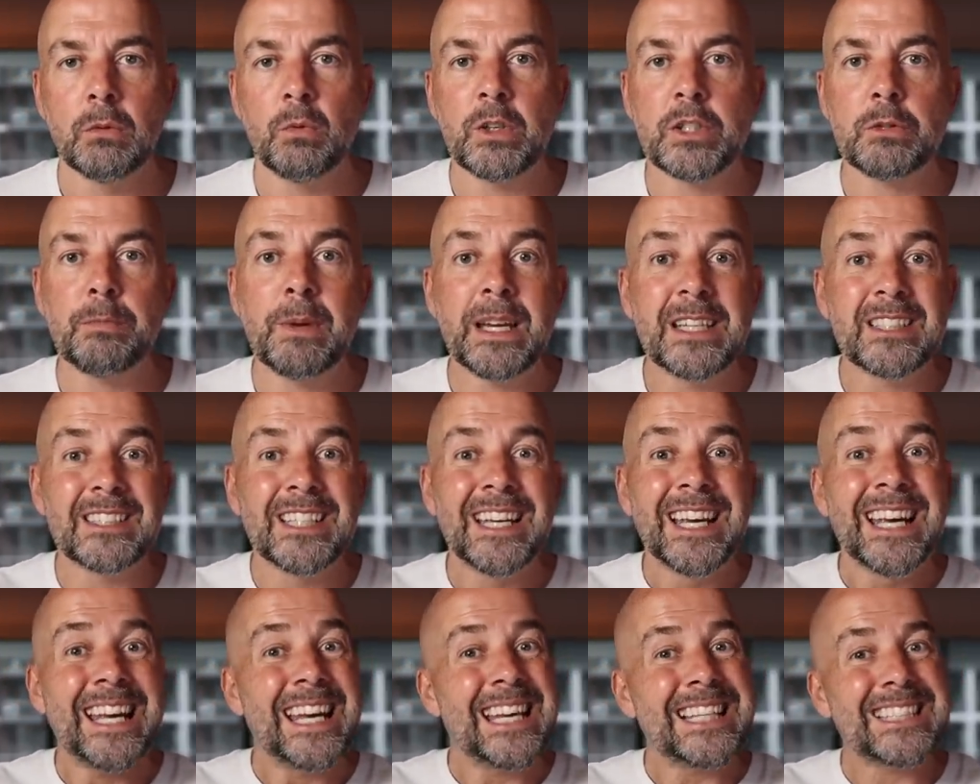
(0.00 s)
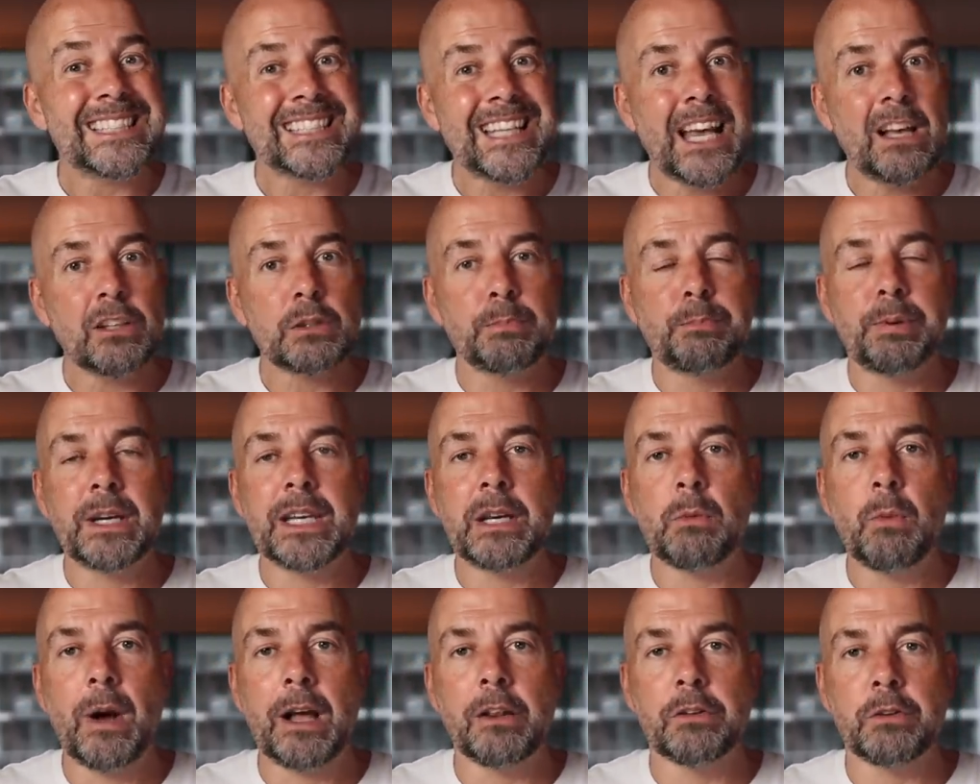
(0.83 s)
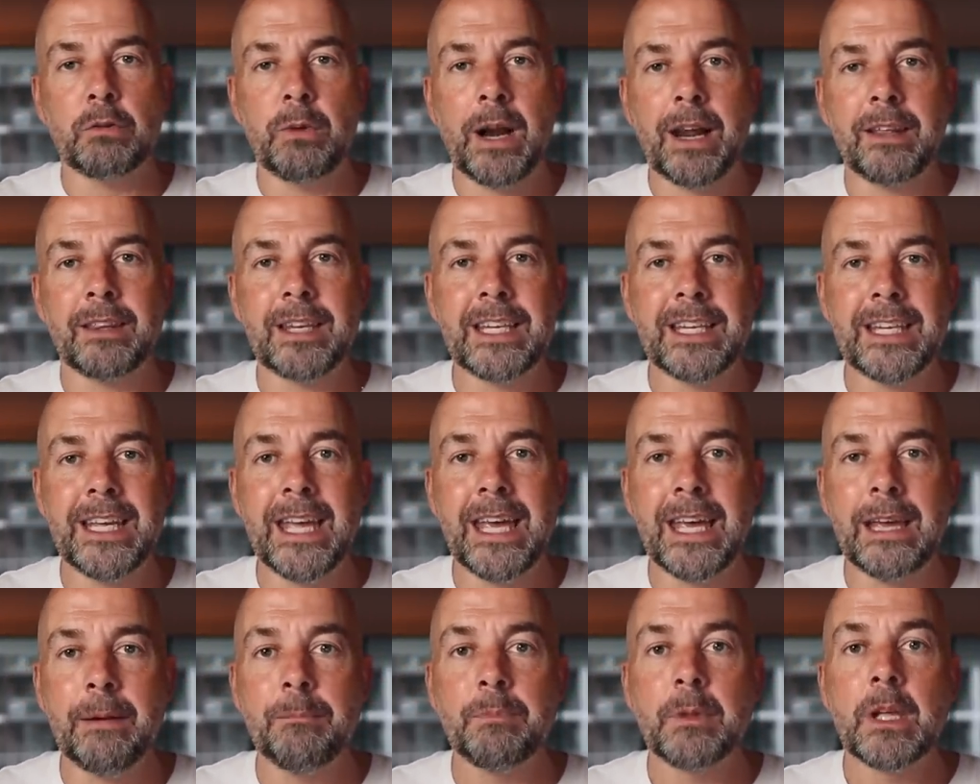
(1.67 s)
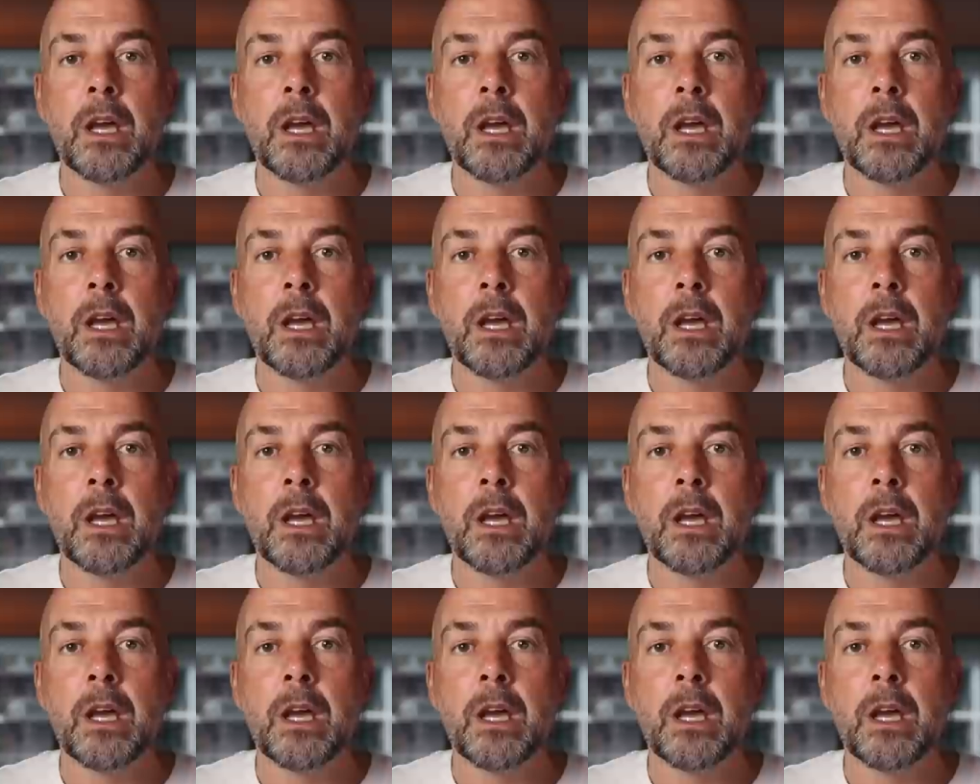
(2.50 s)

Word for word: which means it sells pretty well throughout the year,